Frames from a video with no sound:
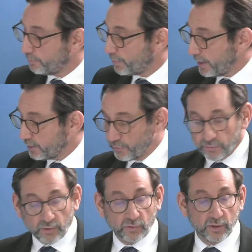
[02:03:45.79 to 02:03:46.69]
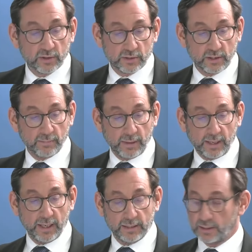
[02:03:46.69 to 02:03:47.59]
page 53 to see the
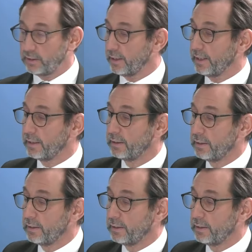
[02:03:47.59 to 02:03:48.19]
main heading there.